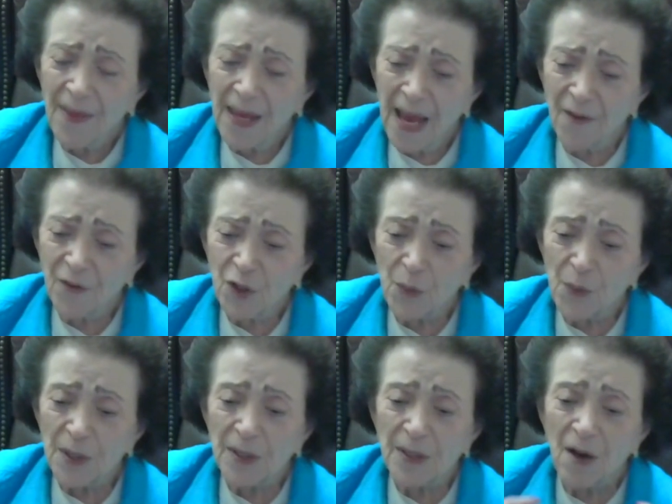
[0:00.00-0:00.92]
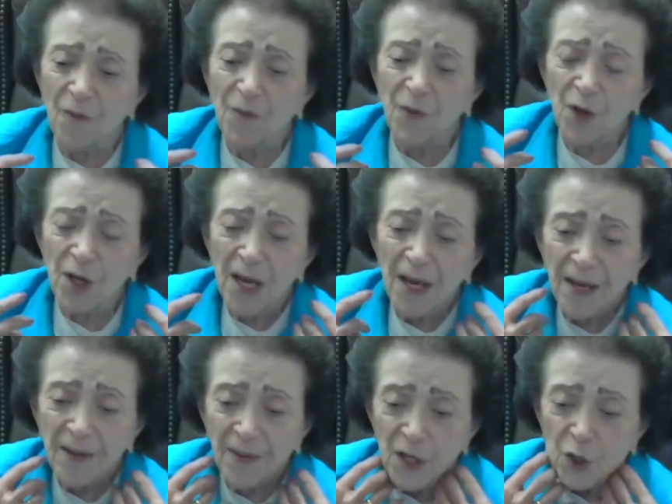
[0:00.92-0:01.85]
they have some discomfort
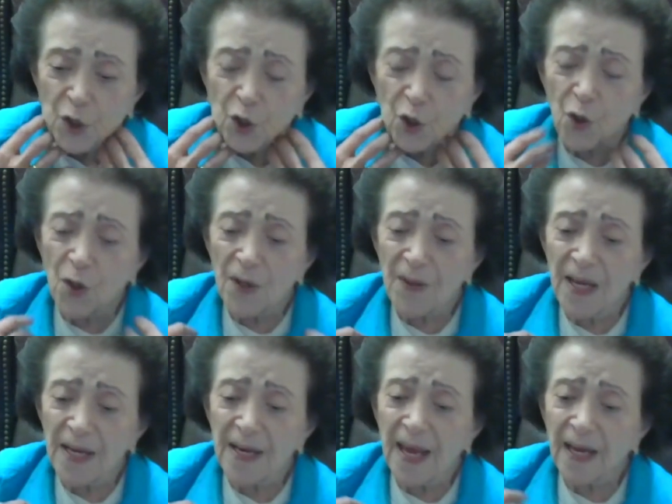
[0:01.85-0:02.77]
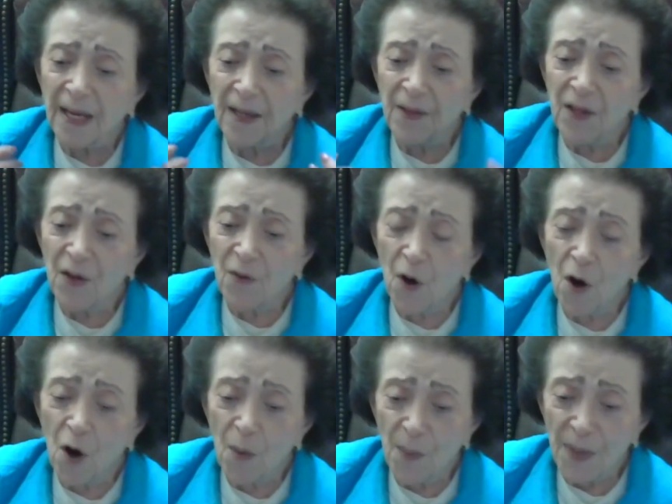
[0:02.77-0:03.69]
in their jaw, in their neck, in their
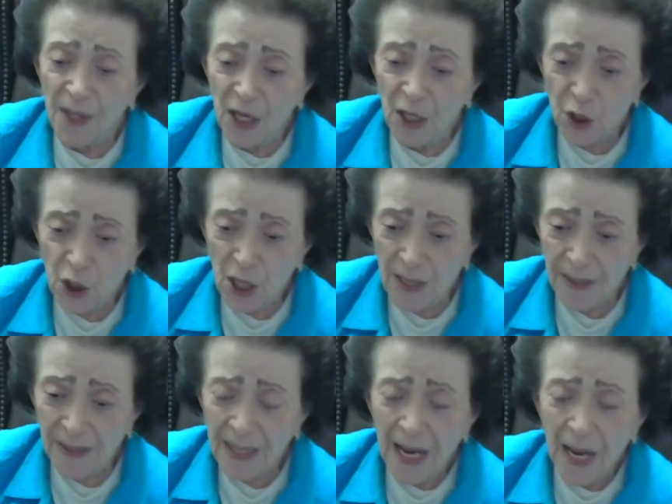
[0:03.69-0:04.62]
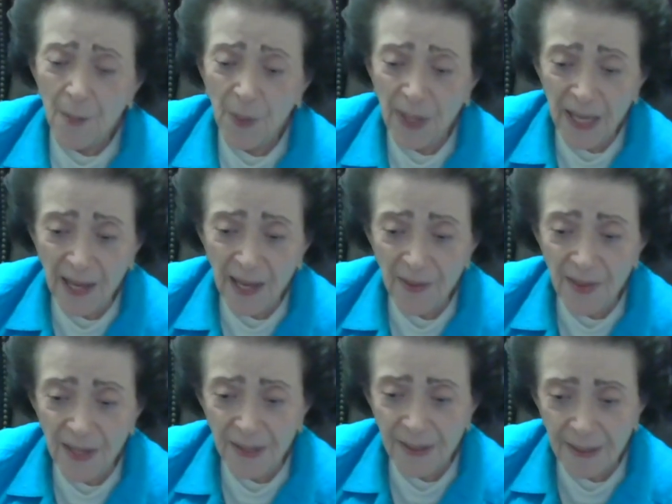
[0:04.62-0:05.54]
arm, in their chest. But in
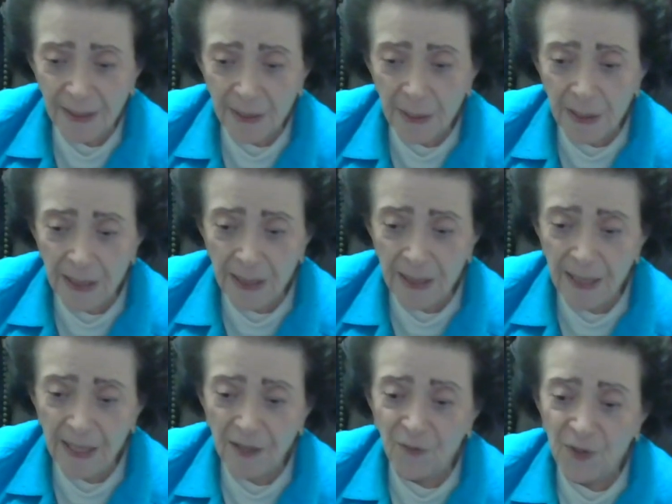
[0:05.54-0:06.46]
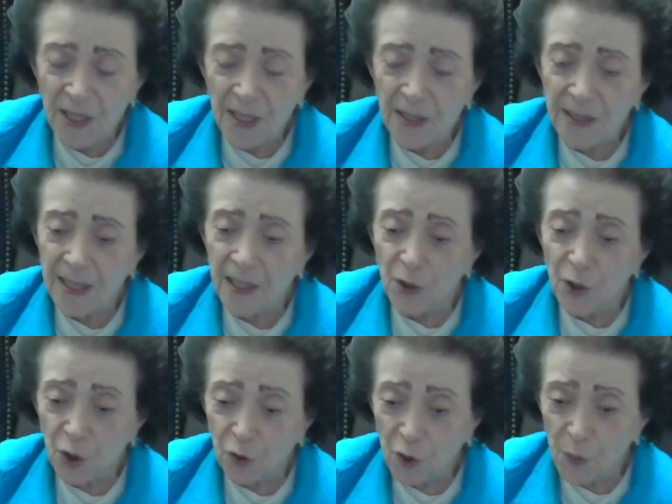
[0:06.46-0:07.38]
this litany of detailed
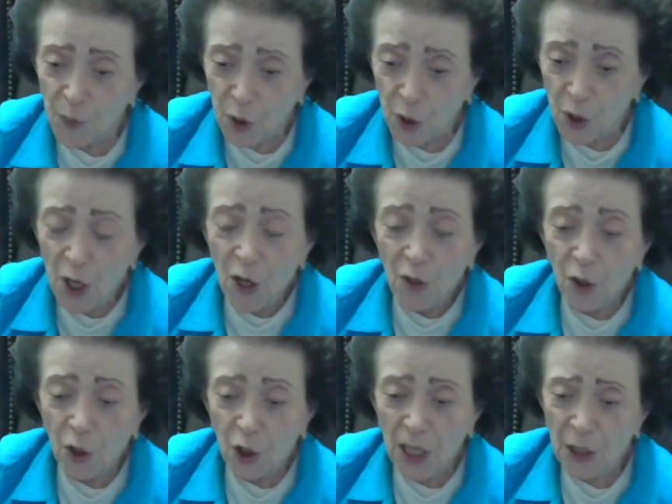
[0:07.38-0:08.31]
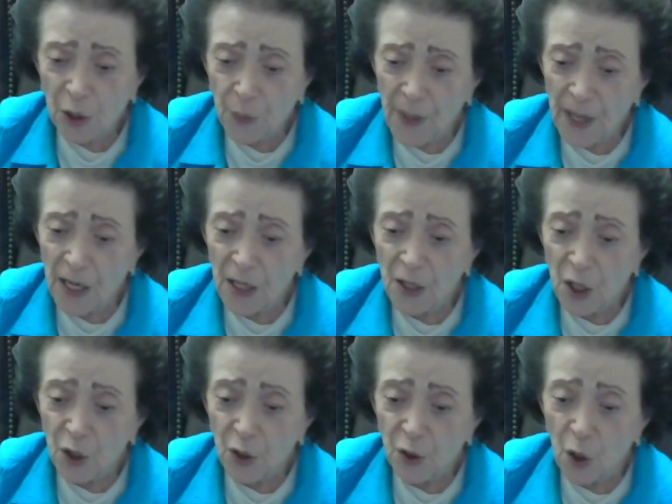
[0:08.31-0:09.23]
description, the chest
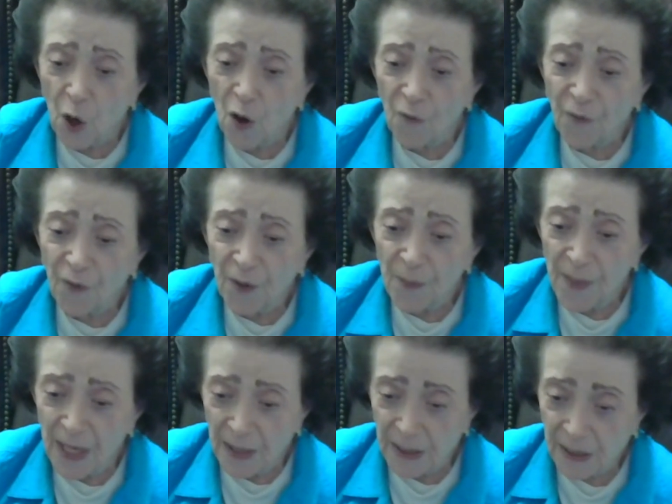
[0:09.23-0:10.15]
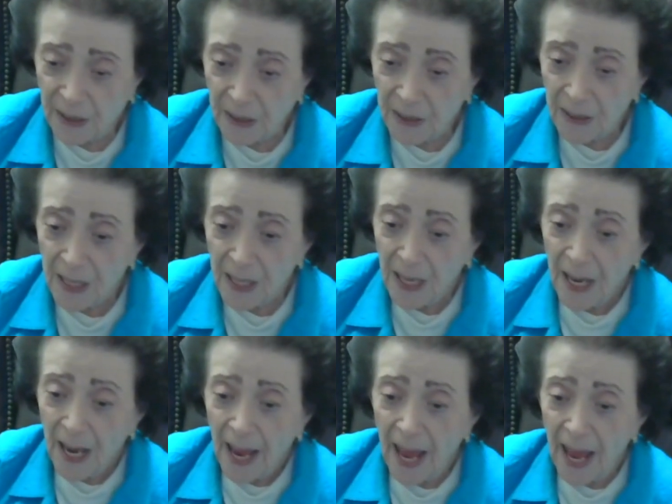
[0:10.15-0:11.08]
pain is often missed.
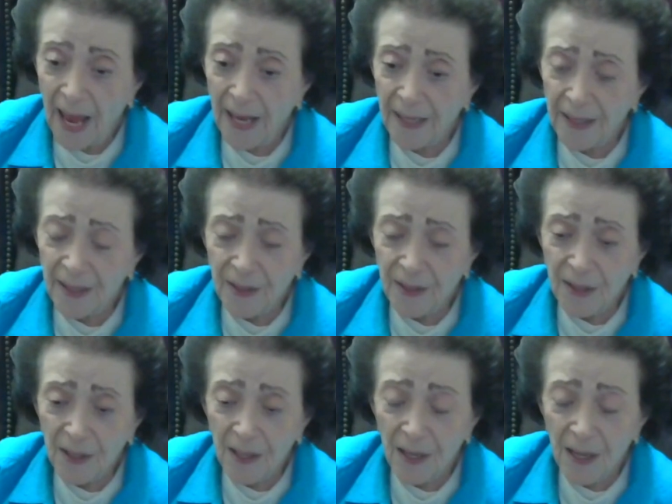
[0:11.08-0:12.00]
And